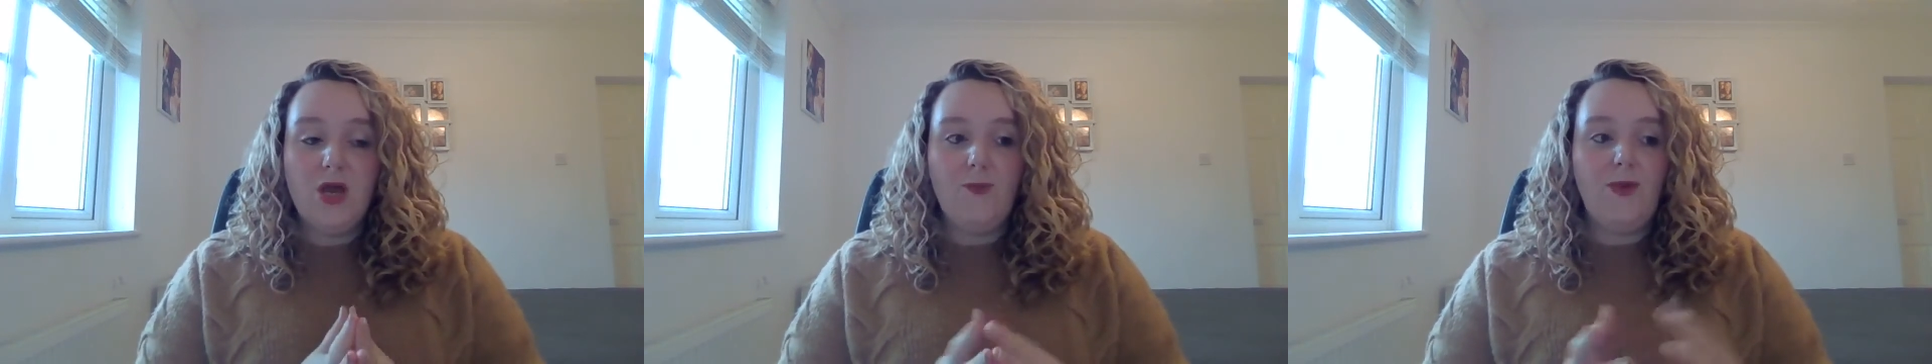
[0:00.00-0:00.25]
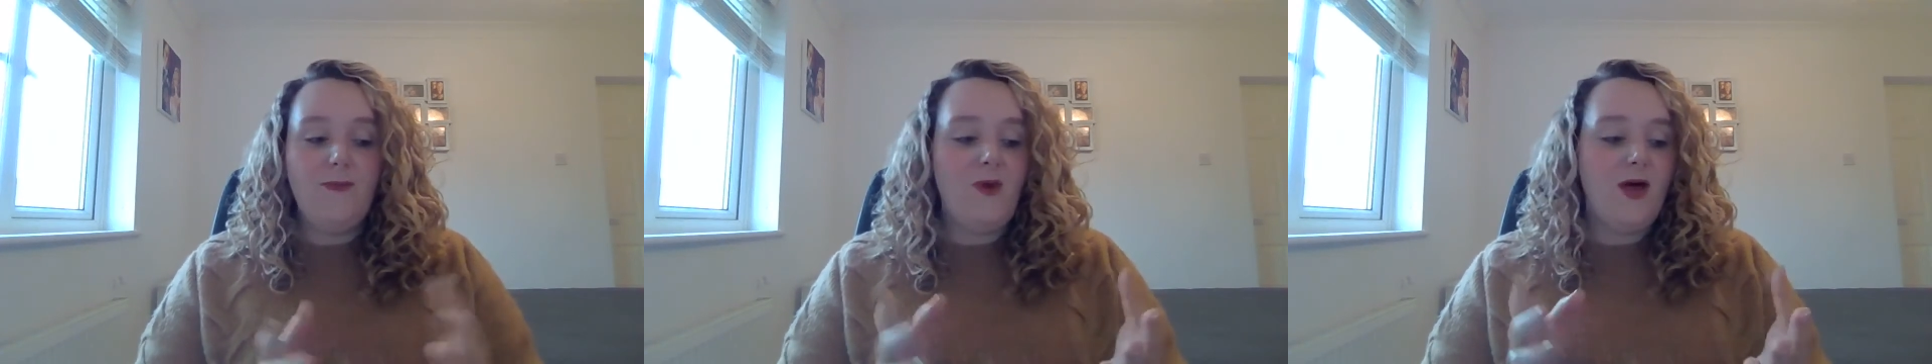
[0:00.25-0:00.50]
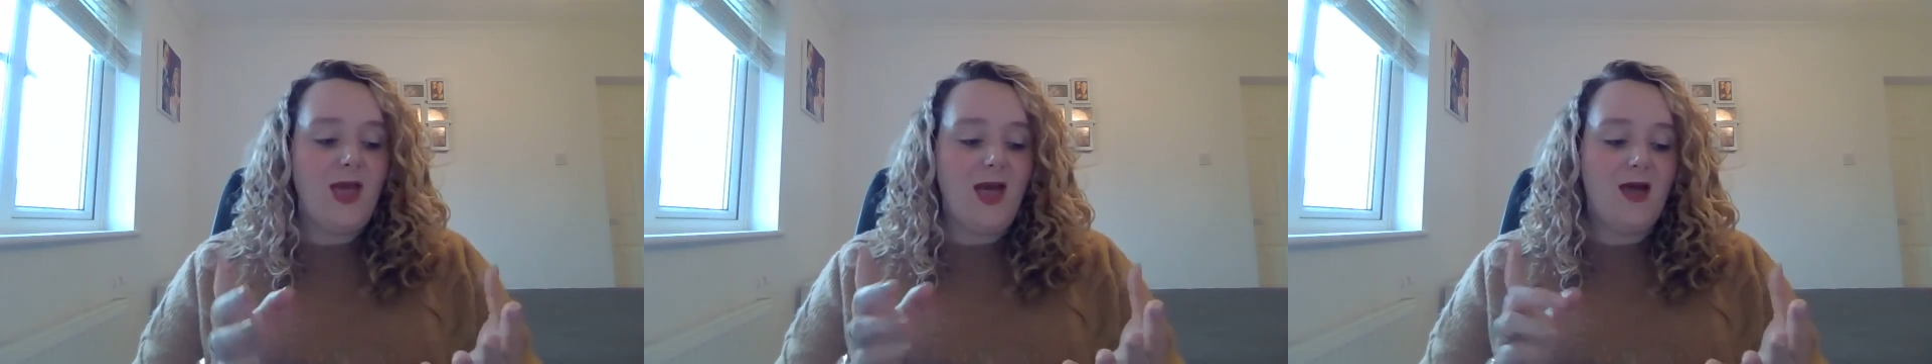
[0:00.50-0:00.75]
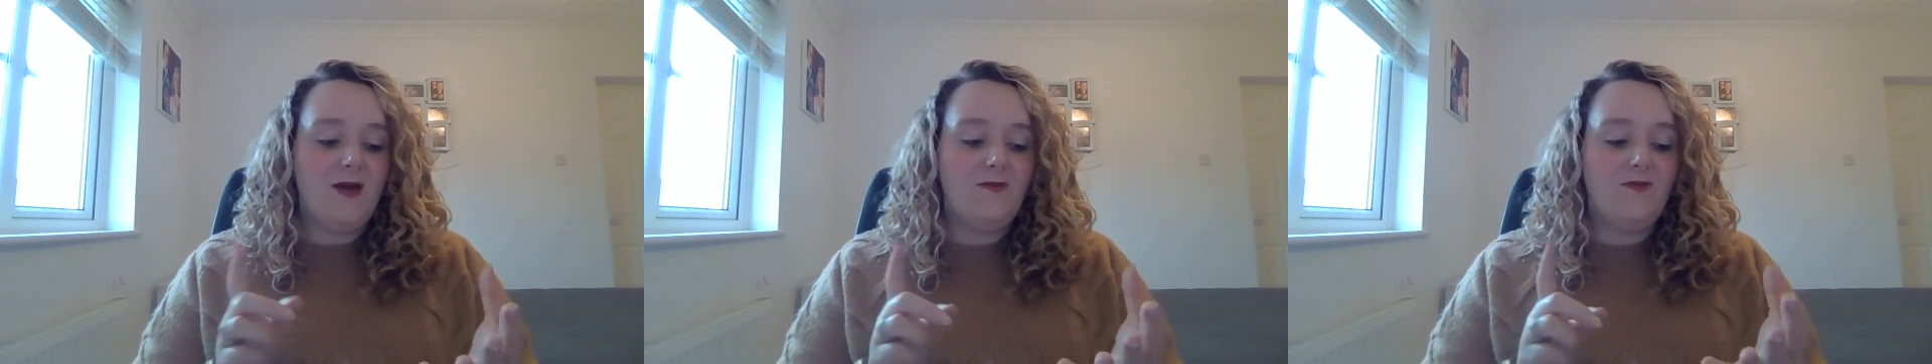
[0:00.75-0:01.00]
We might
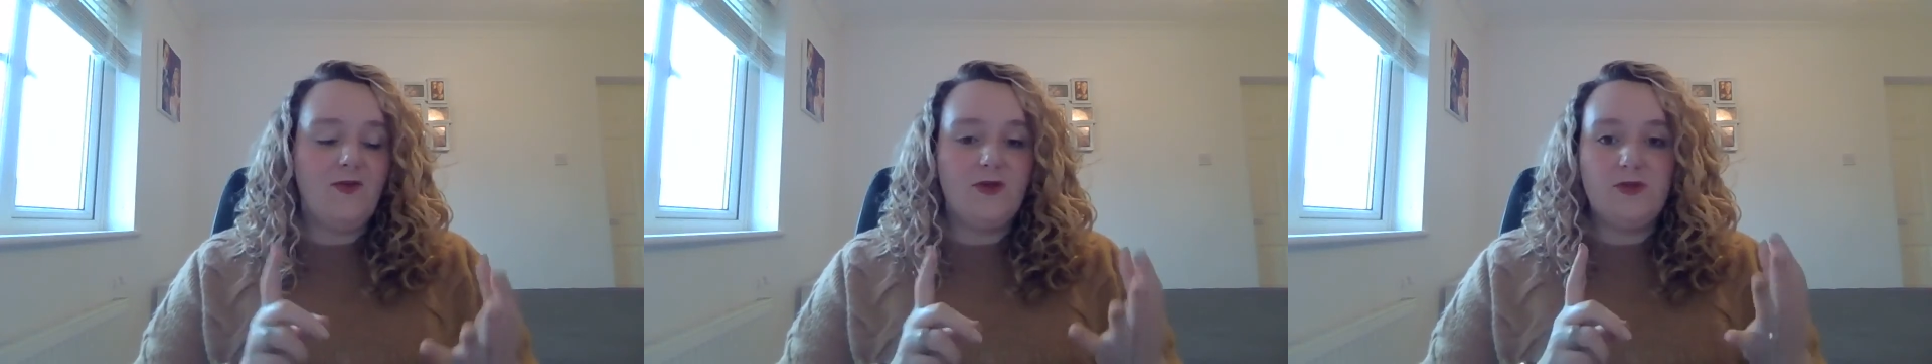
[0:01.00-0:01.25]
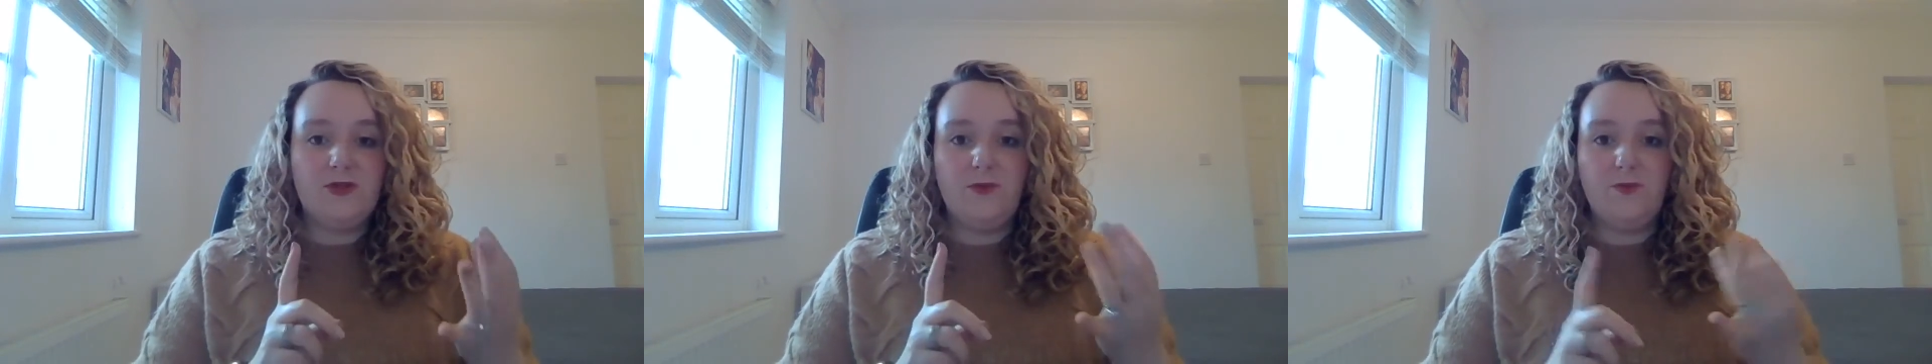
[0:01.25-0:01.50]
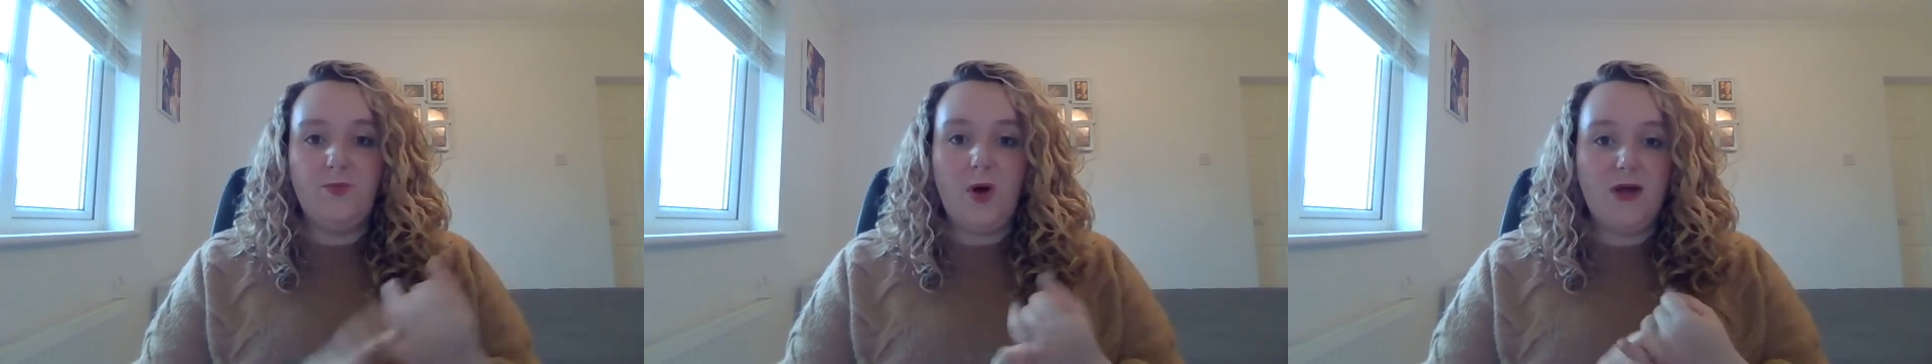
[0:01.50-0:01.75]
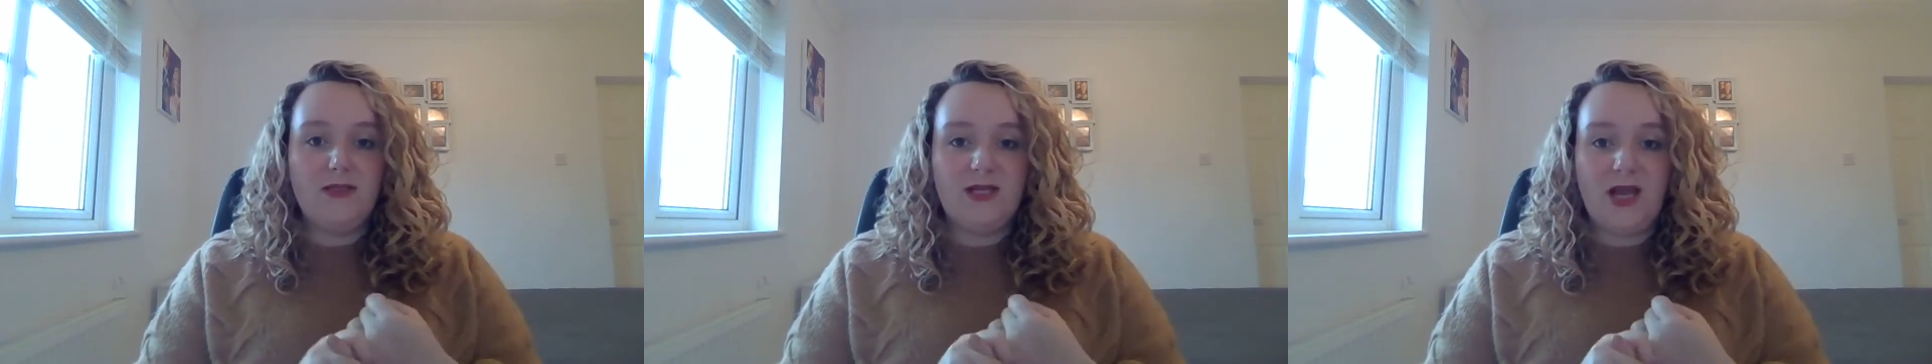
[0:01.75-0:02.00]
have some
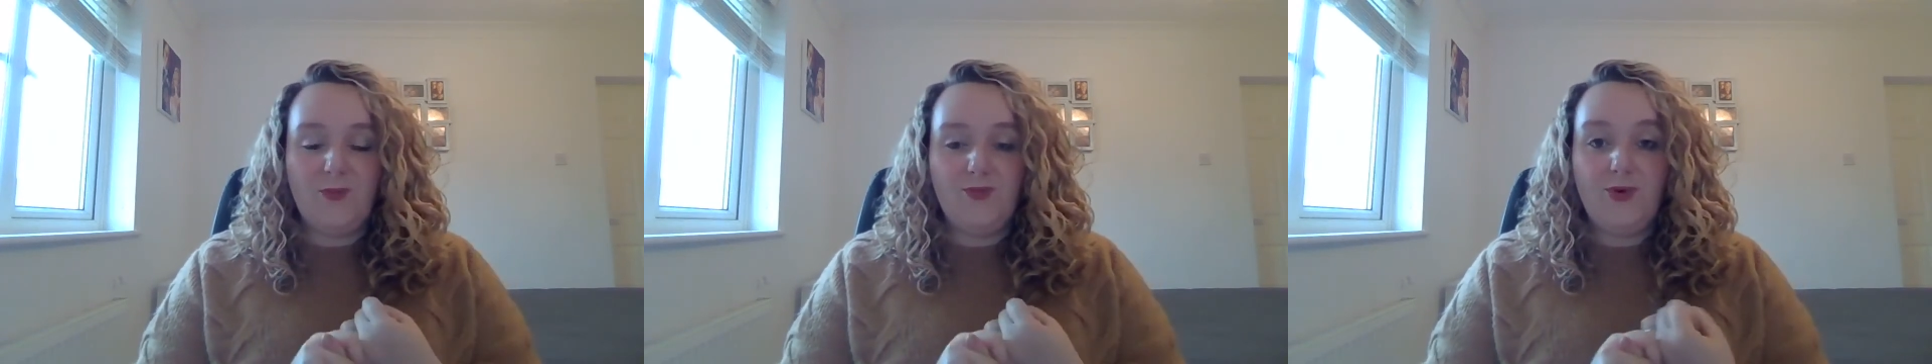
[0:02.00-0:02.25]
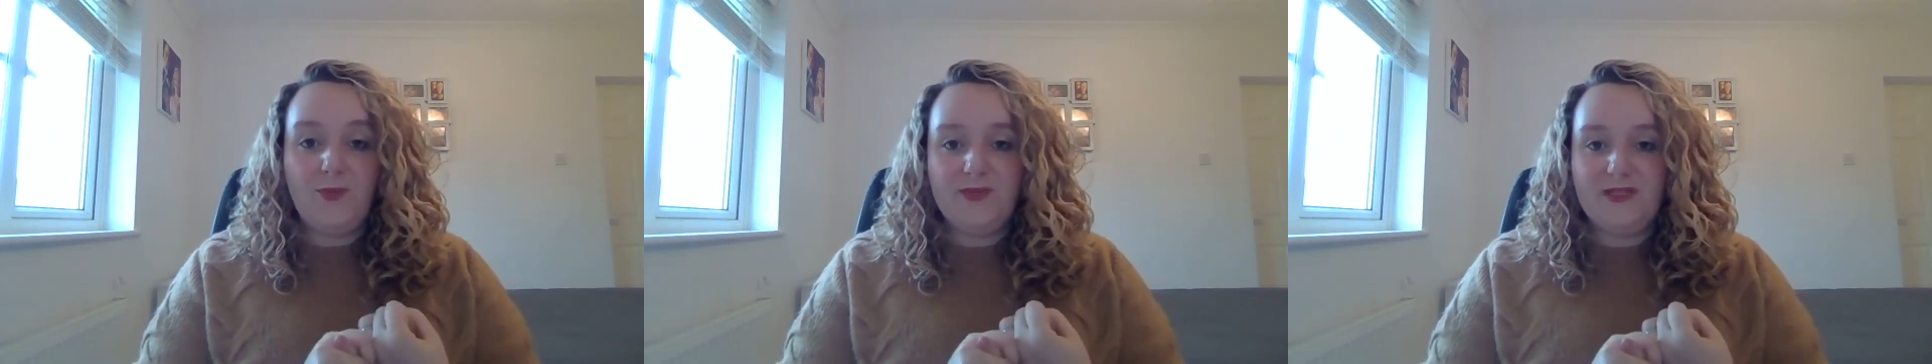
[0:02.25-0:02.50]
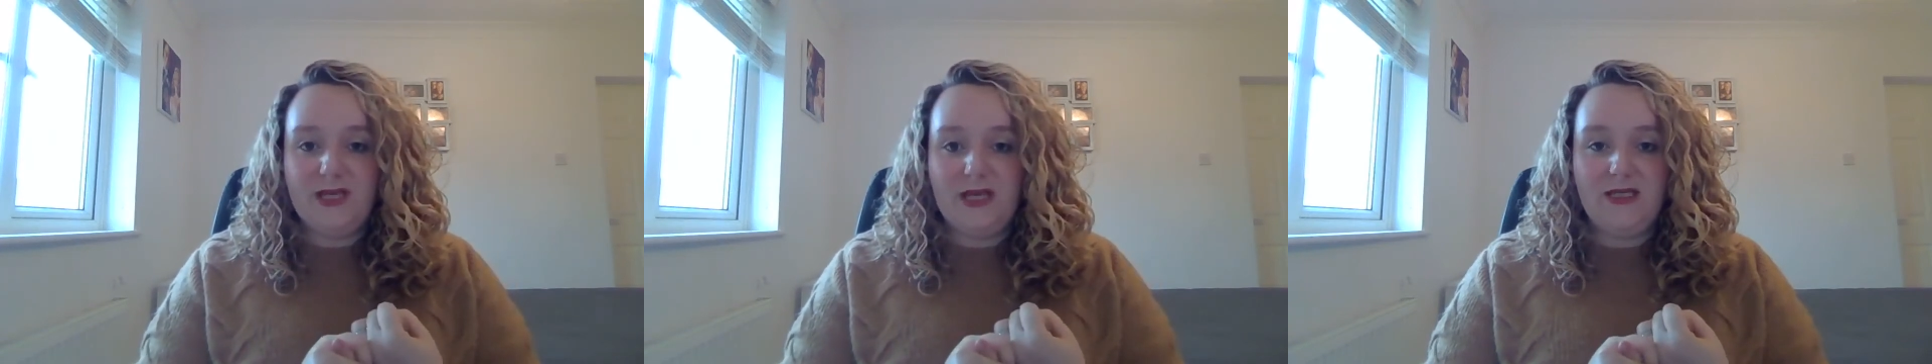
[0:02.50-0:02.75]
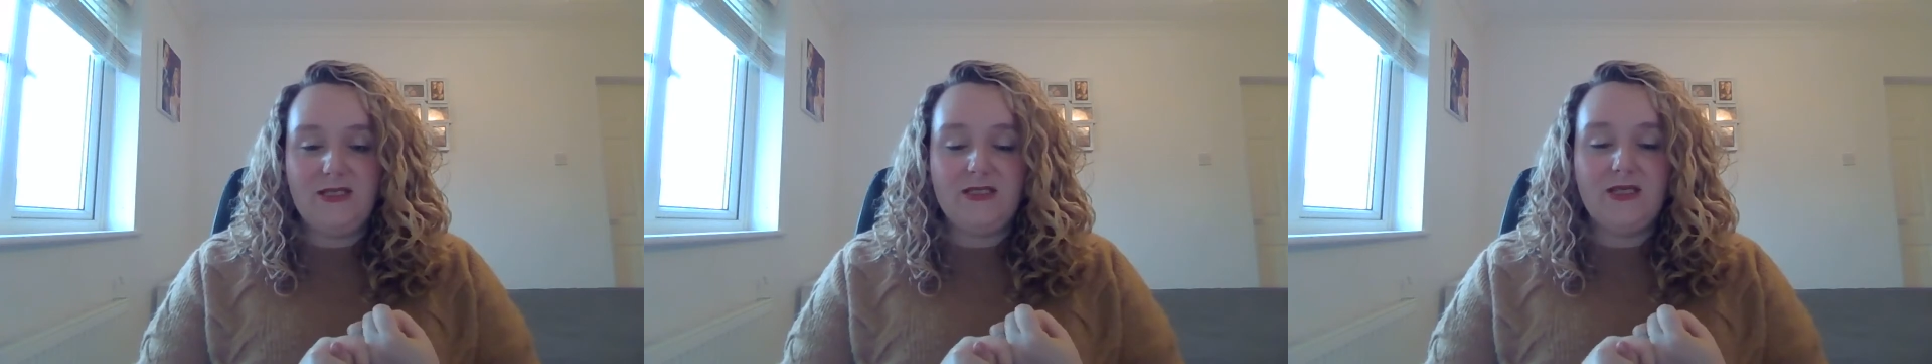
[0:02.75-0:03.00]
buy-to-let
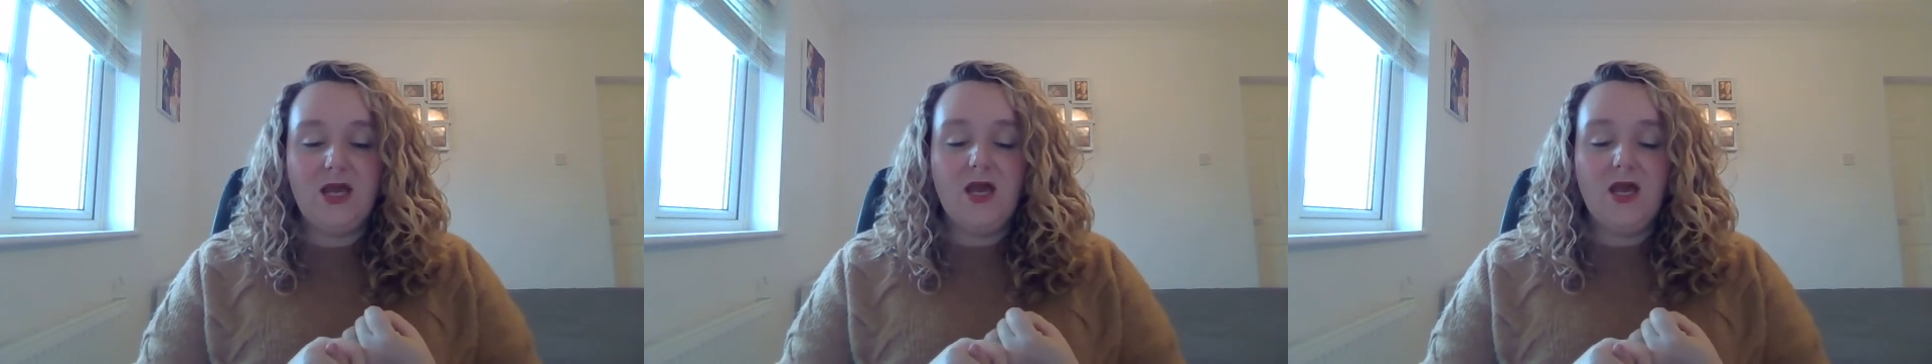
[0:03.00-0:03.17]
properties.